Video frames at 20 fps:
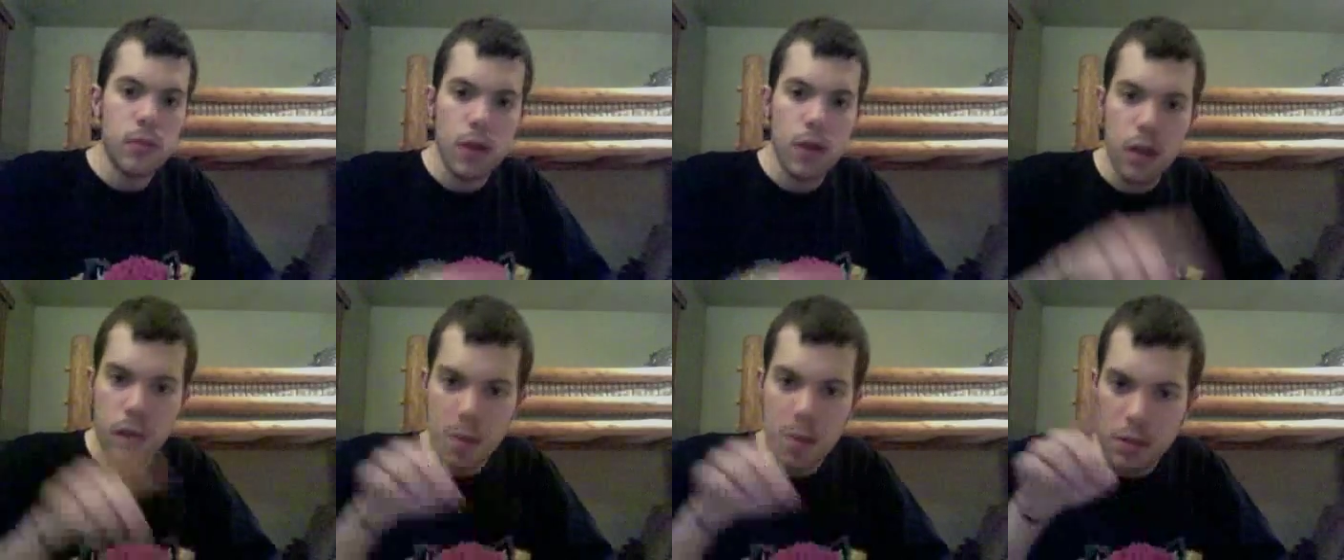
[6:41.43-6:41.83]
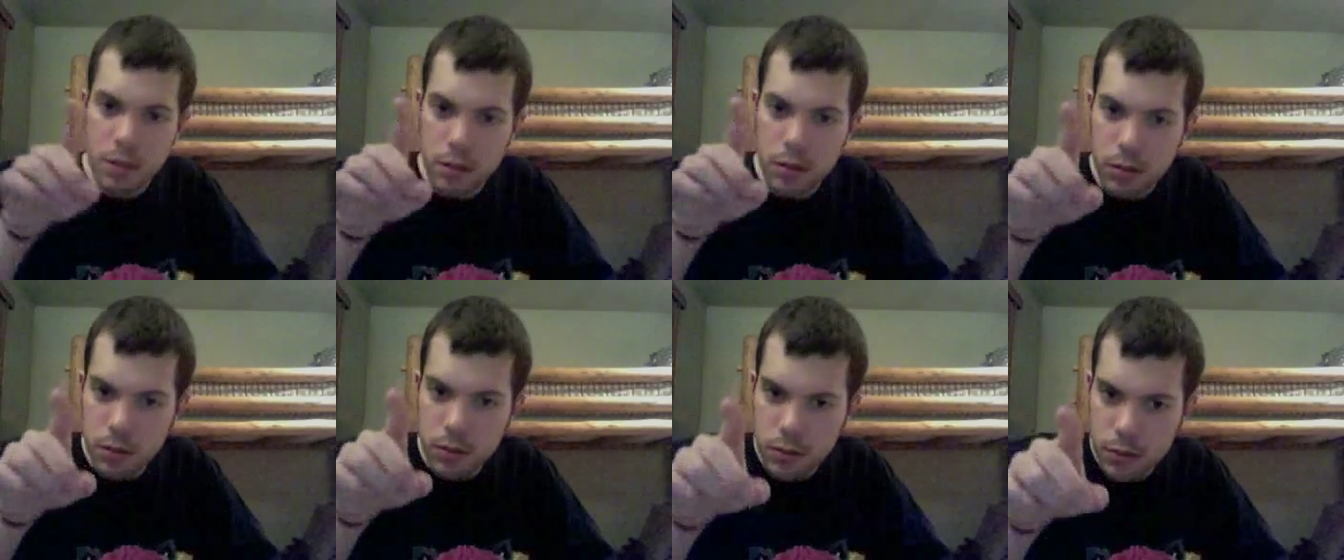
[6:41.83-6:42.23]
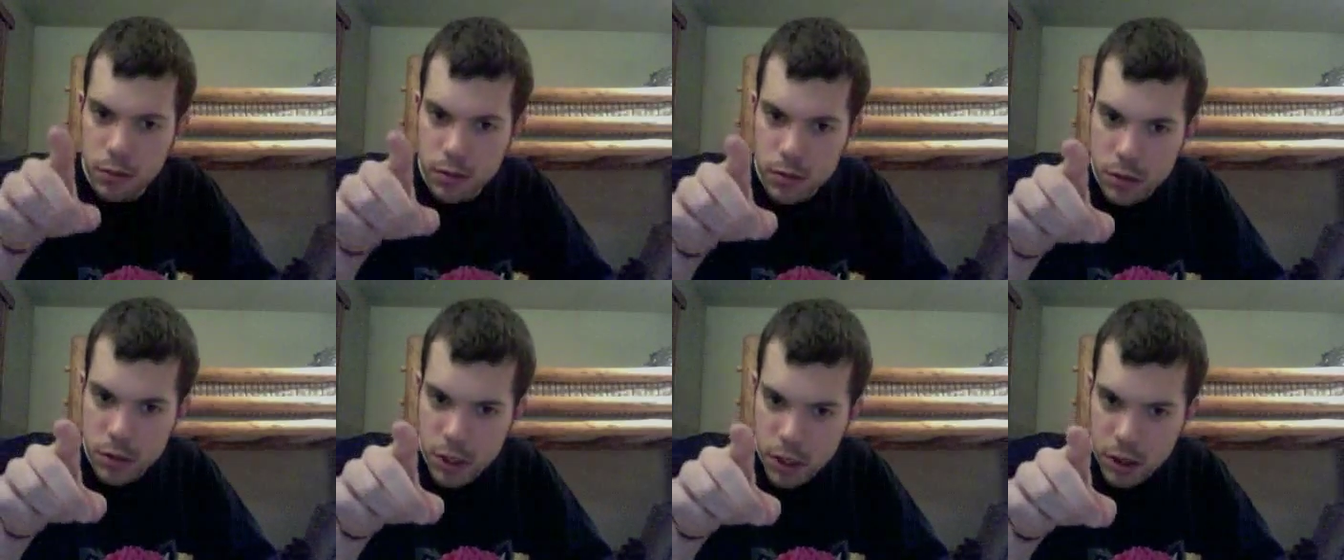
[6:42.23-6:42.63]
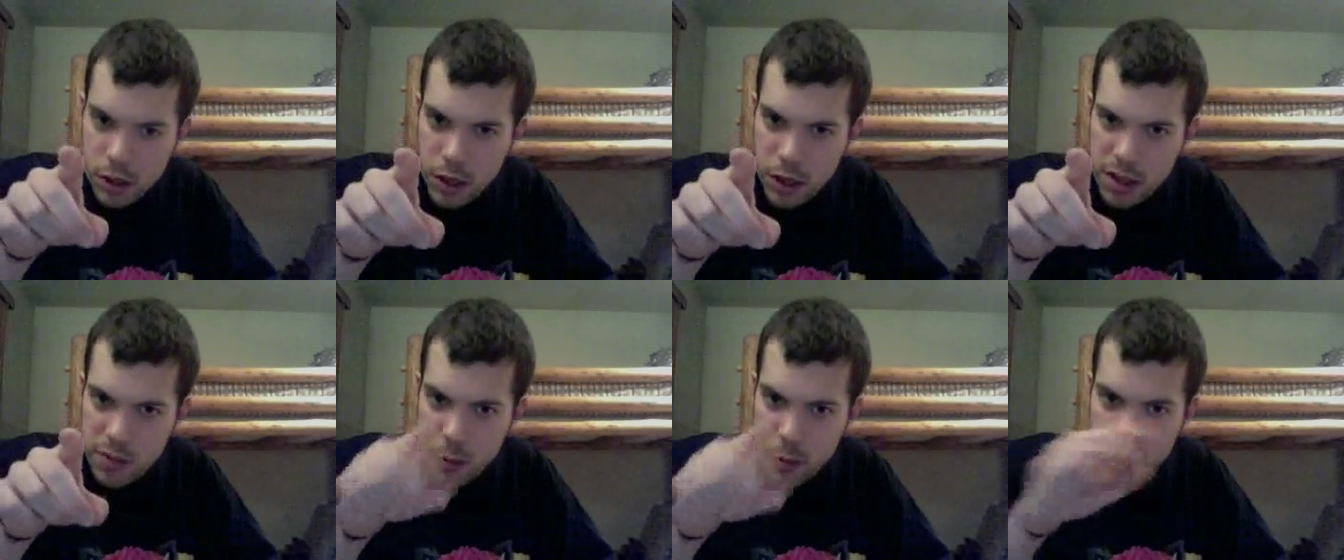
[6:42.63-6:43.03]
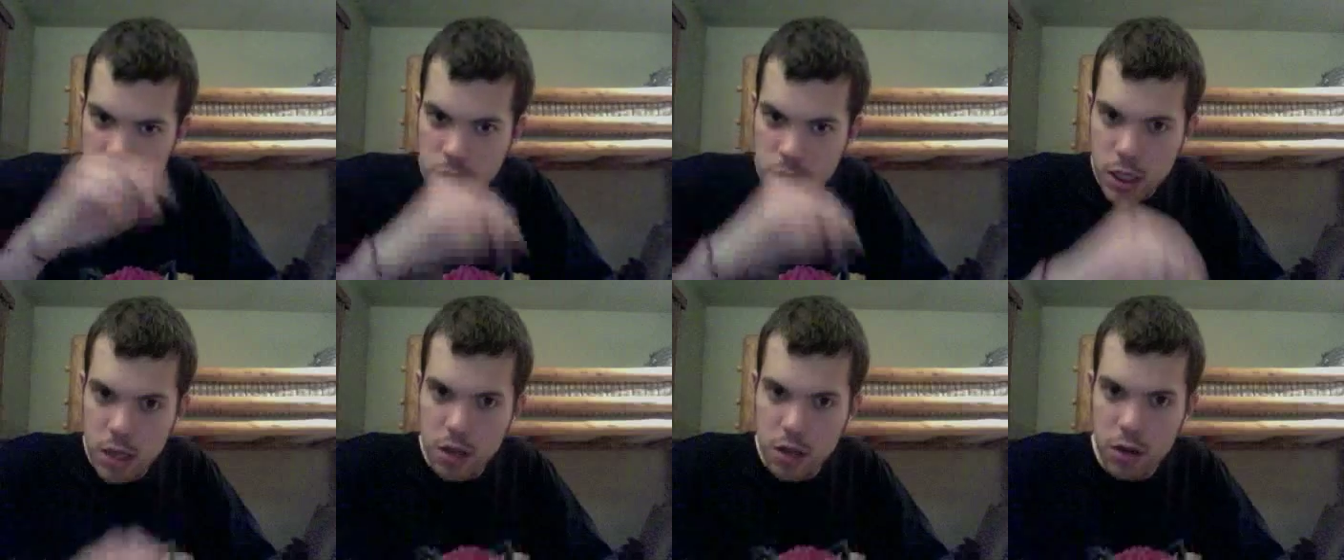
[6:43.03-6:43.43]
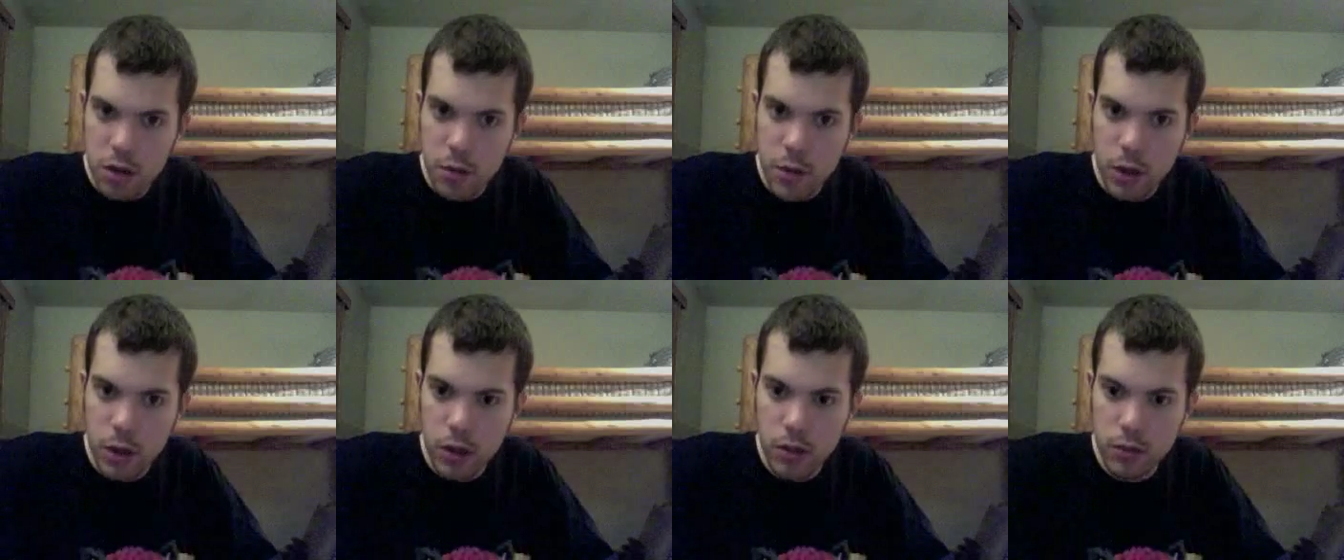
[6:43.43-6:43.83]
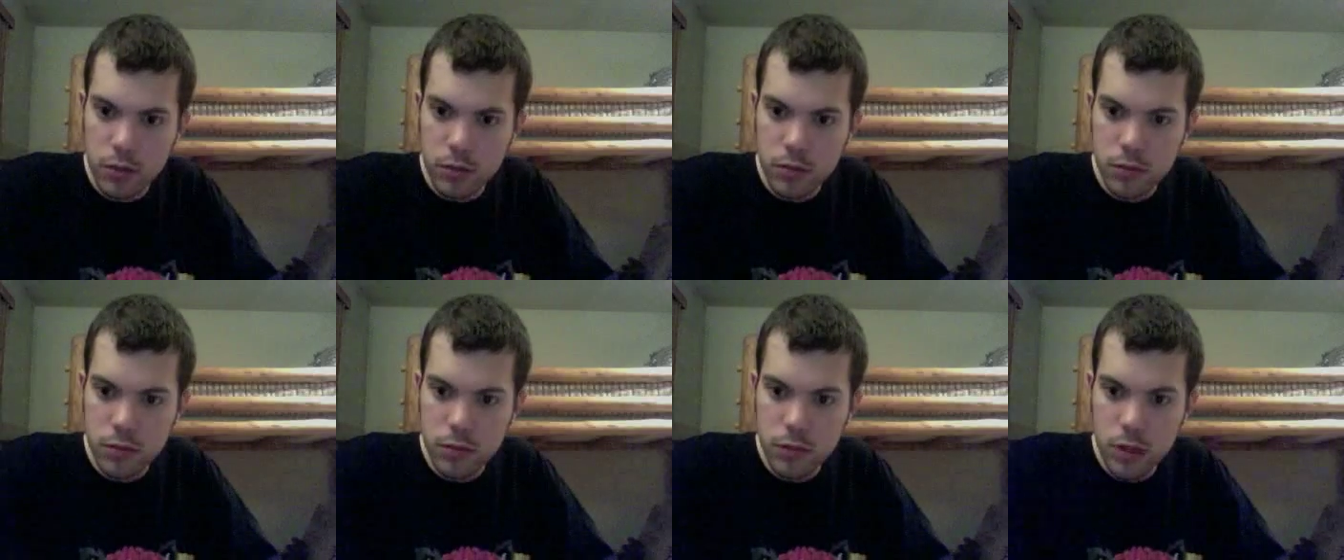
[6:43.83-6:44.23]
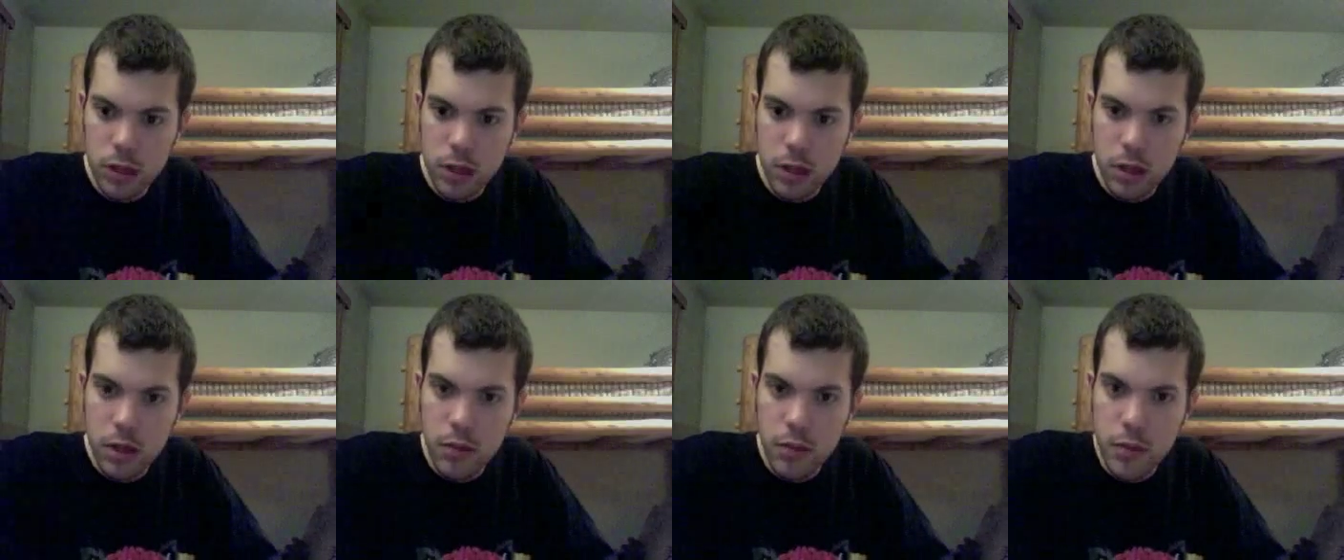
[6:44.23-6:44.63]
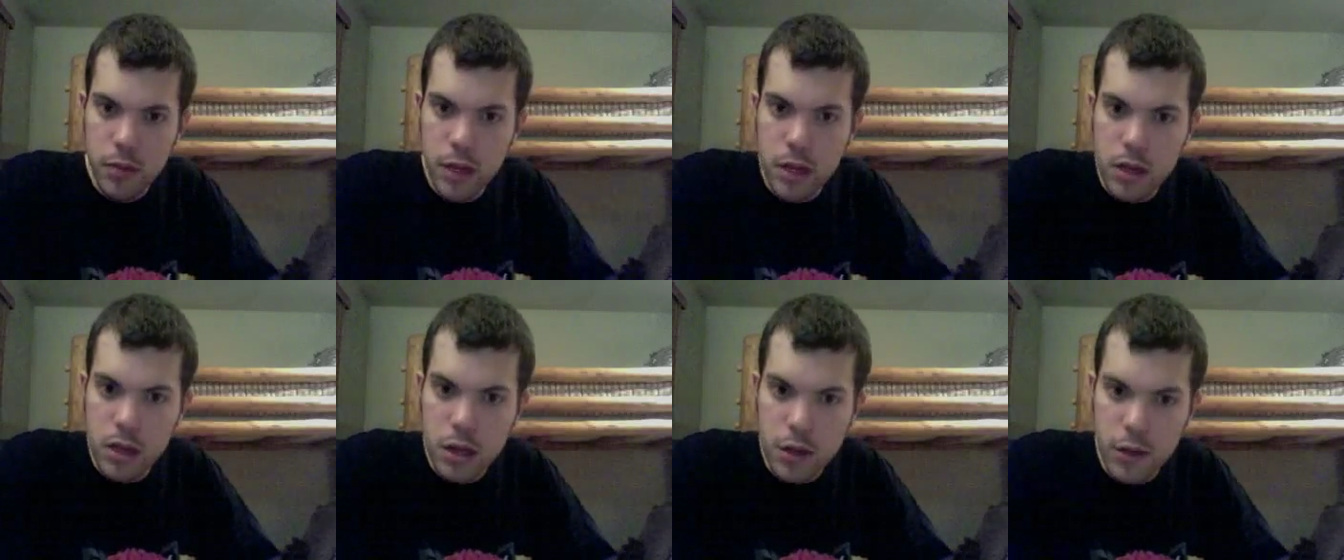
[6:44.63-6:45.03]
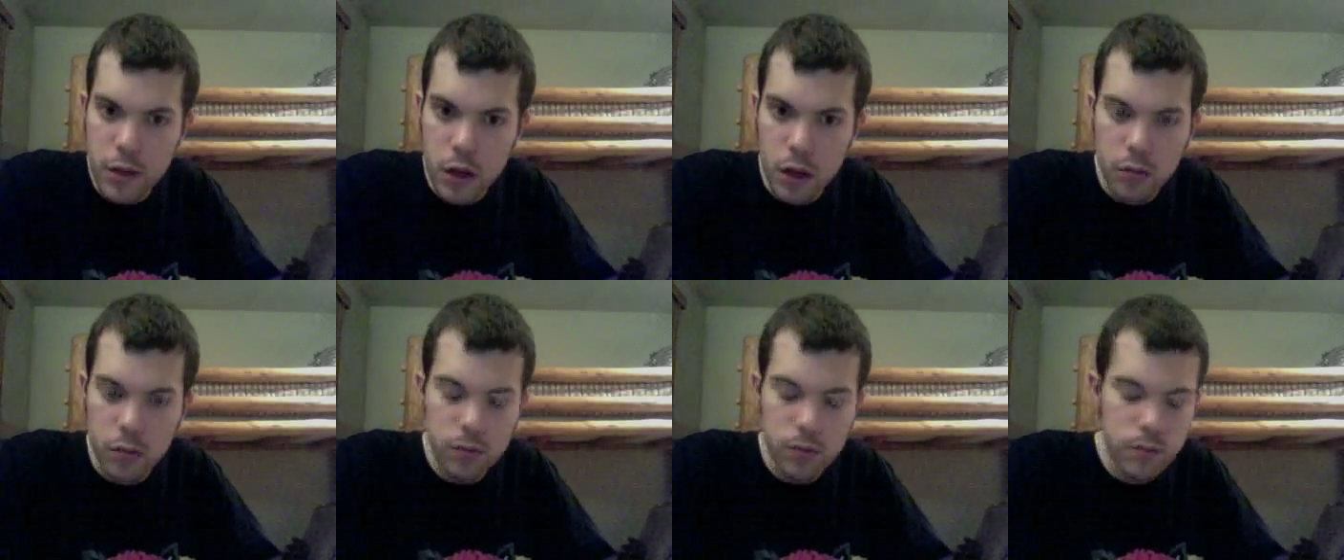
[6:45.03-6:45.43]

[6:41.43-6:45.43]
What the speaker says: and check the expiration dates on your milk, because you never know.